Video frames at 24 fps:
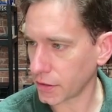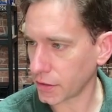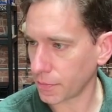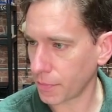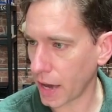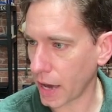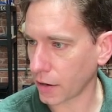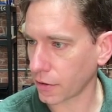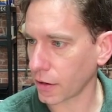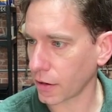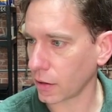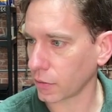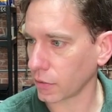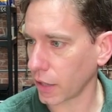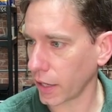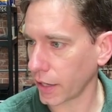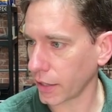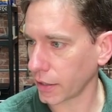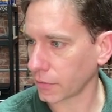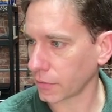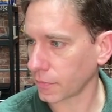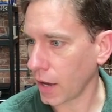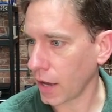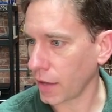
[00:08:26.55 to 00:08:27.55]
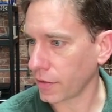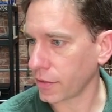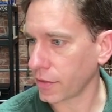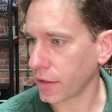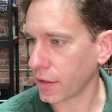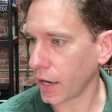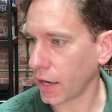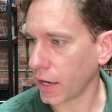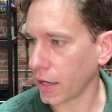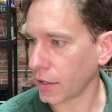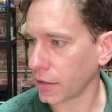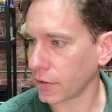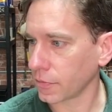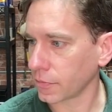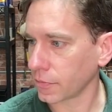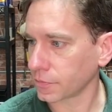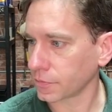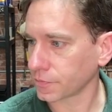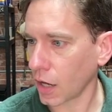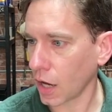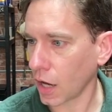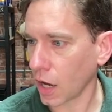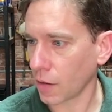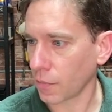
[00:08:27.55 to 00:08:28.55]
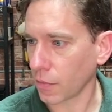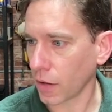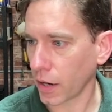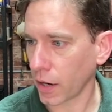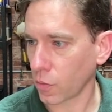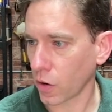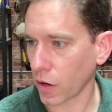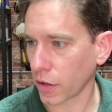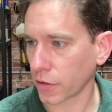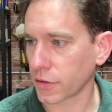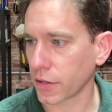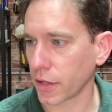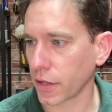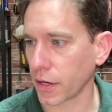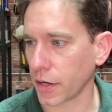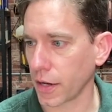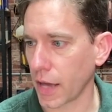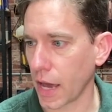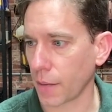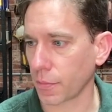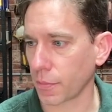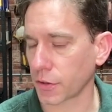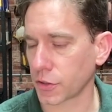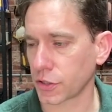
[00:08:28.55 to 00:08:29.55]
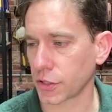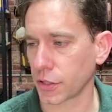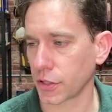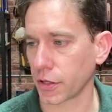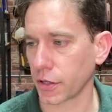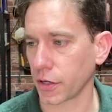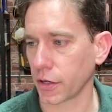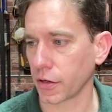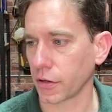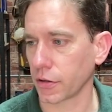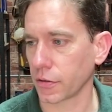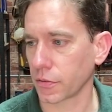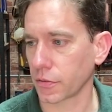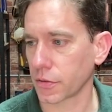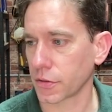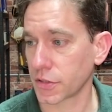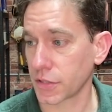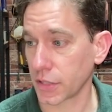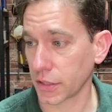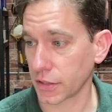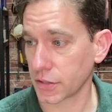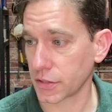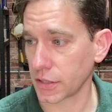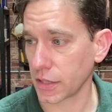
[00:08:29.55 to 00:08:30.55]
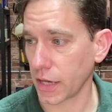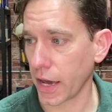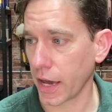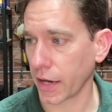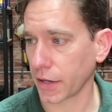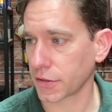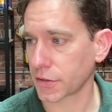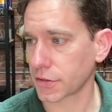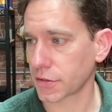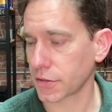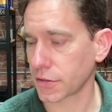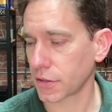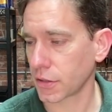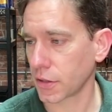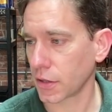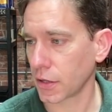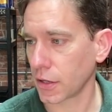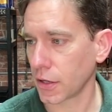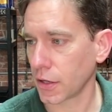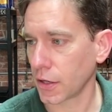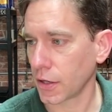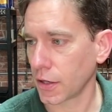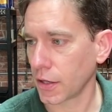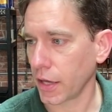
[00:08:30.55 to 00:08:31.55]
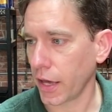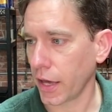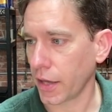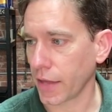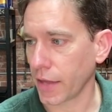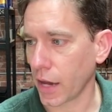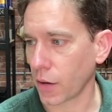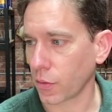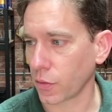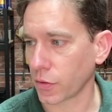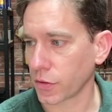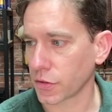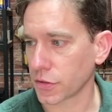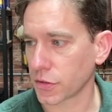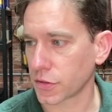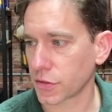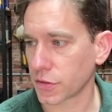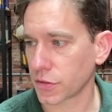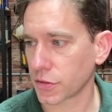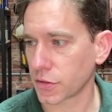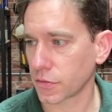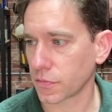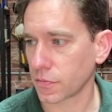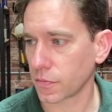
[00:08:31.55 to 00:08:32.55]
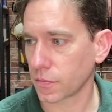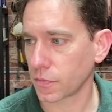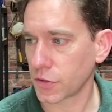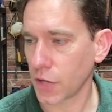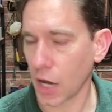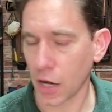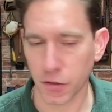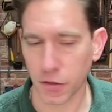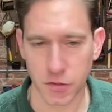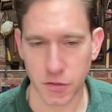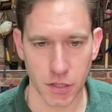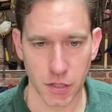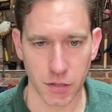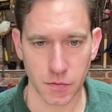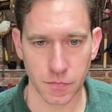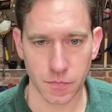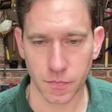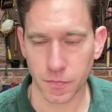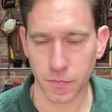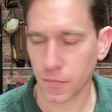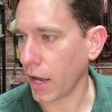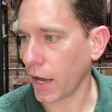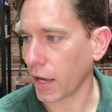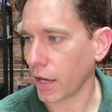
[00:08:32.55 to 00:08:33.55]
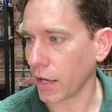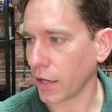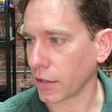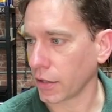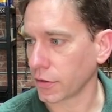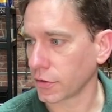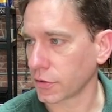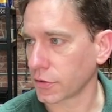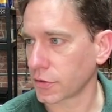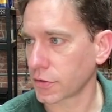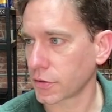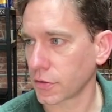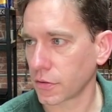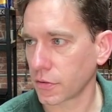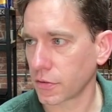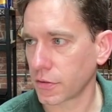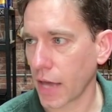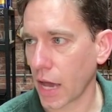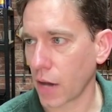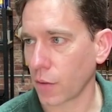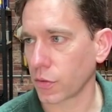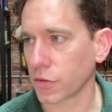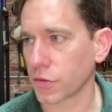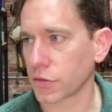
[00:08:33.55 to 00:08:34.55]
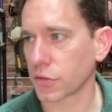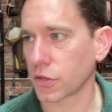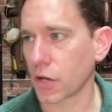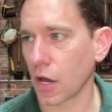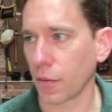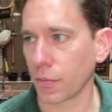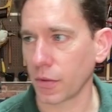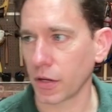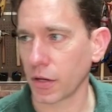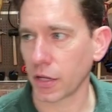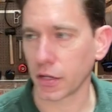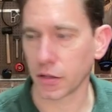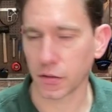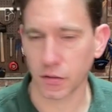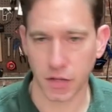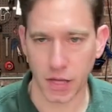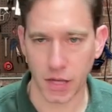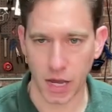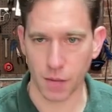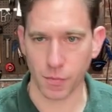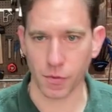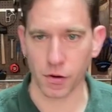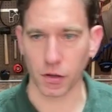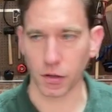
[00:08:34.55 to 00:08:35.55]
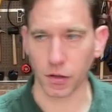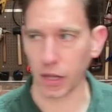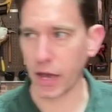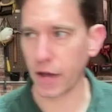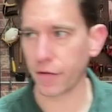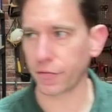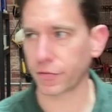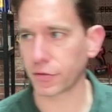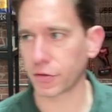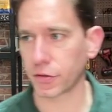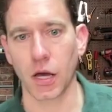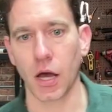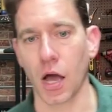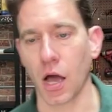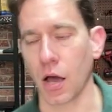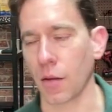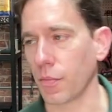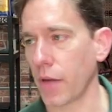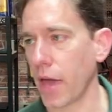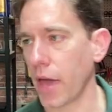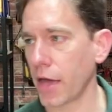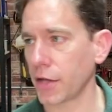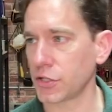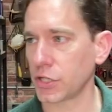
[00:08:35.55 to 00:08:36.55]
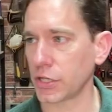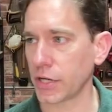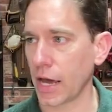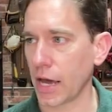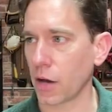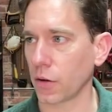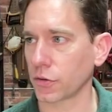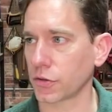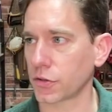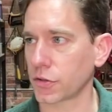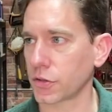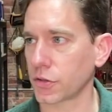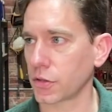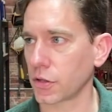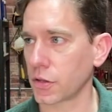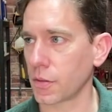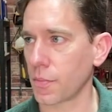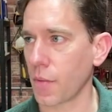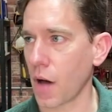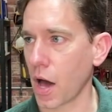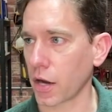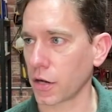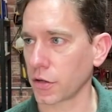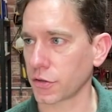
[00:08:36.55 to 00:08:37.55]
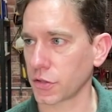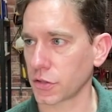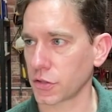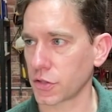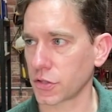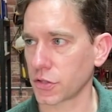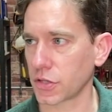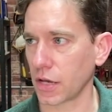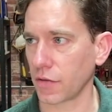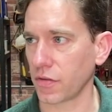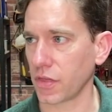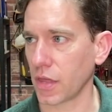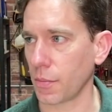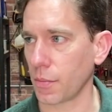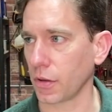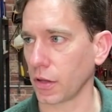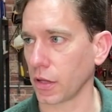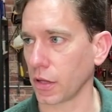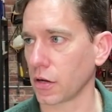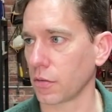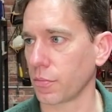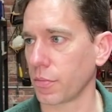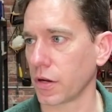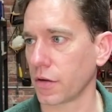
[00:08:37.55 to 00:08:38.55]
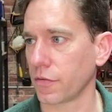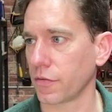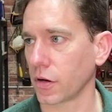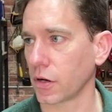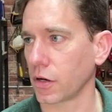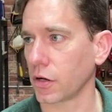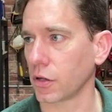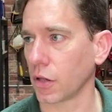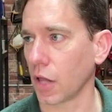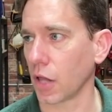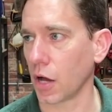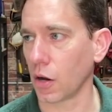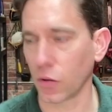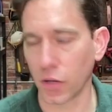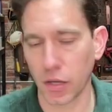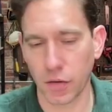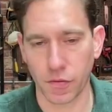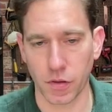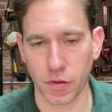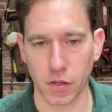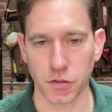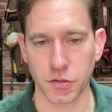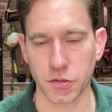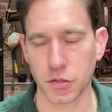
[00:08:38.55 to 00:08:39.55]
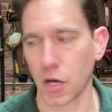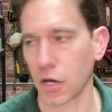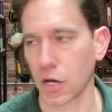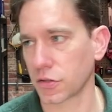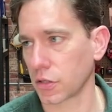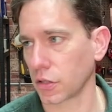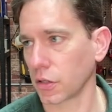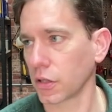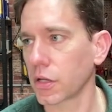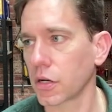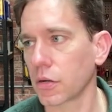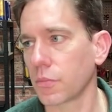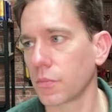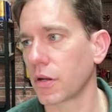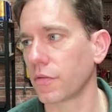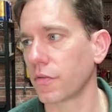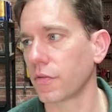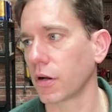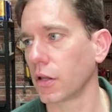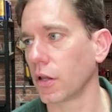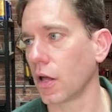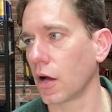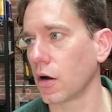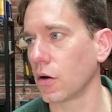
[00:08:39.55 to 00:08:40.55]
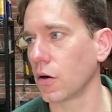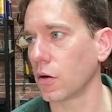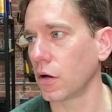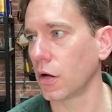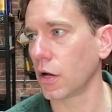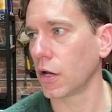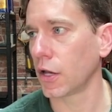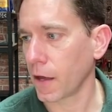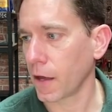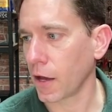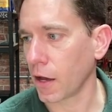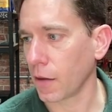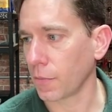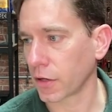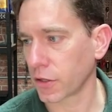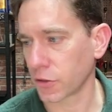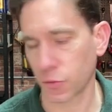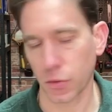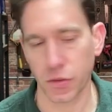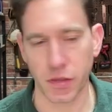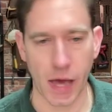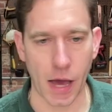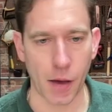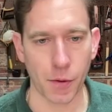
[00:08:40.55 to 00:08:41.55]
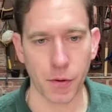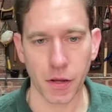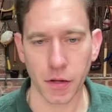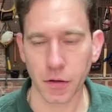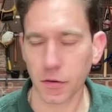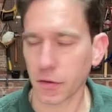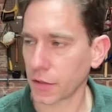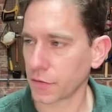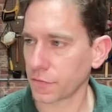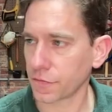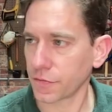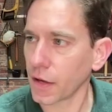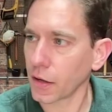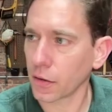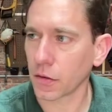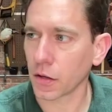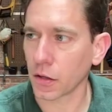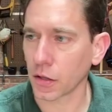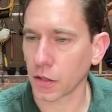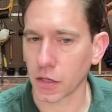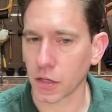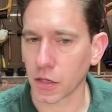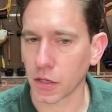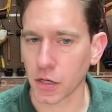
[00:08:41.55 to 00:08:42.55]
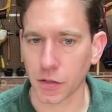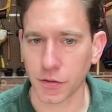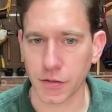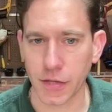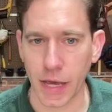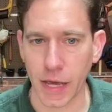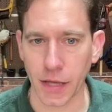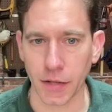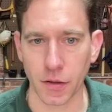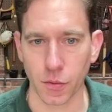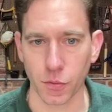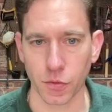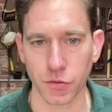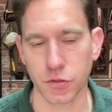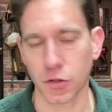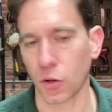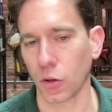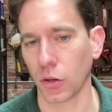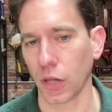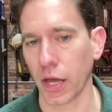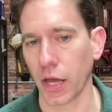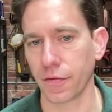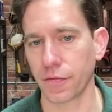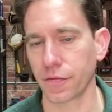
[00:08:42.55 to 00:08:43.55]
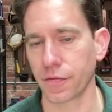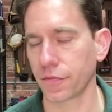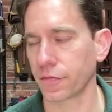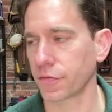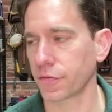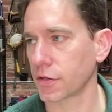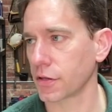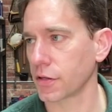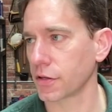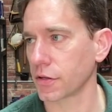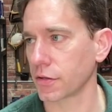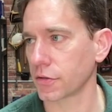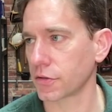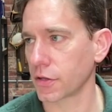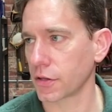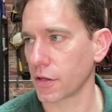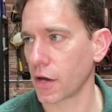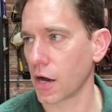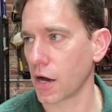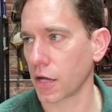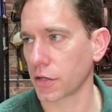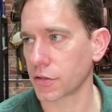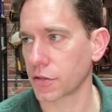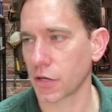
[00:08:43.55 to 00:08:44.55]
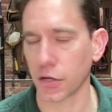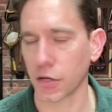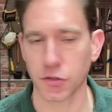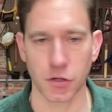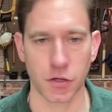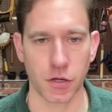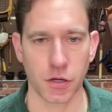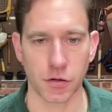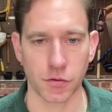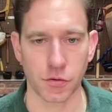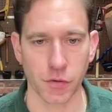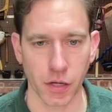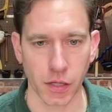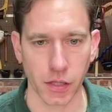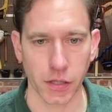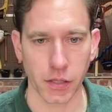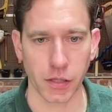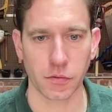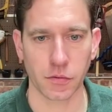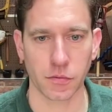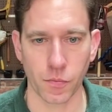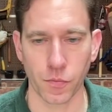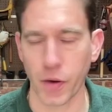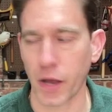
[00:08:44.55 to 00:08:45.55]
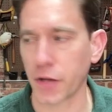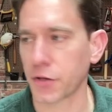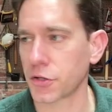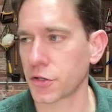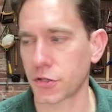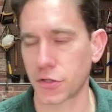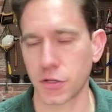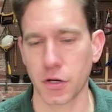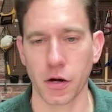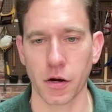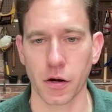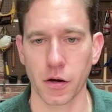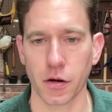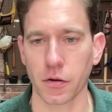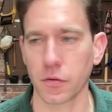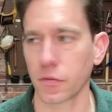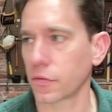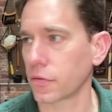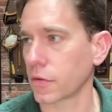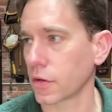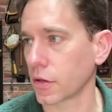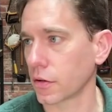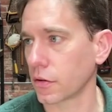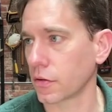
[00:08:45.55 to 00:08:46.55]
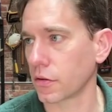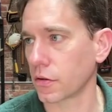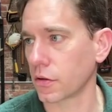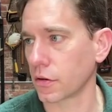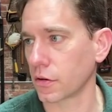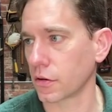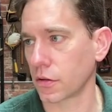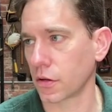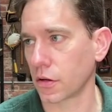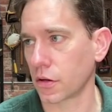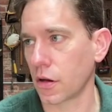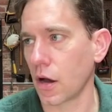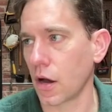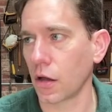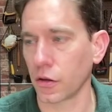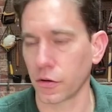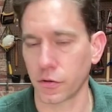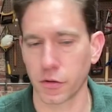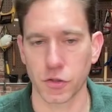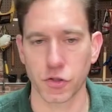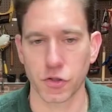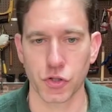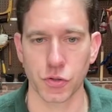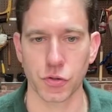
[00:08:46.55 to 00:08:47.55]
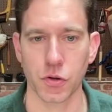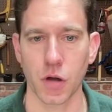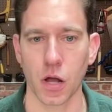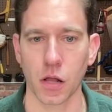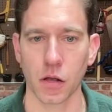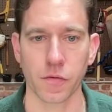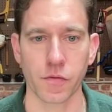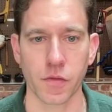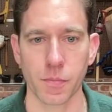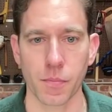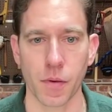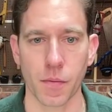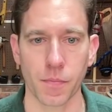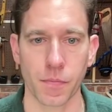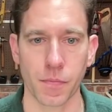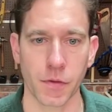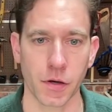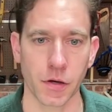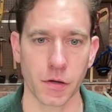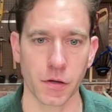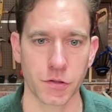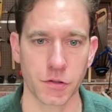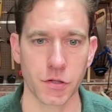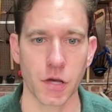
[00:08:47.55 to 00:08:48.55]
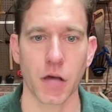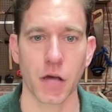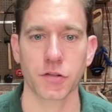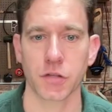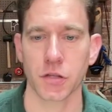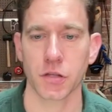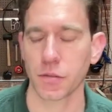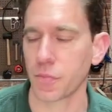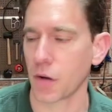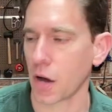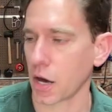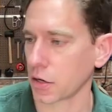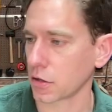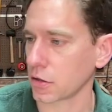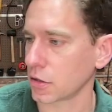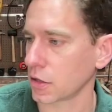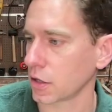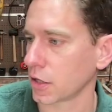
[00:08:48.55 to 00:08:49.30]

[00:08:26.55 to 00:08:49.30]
the background light, and then I worked in an Aperture 60X, and that was tungsten, and that was coming in camera left, edging out the bottles and just giving them a little bit of a glow, giving the sauce a little bit of a glow, because without it, it felt a little dead. There was no life to the hot sauce. You couldn't really register the color, the true color of the sauce in the bottle.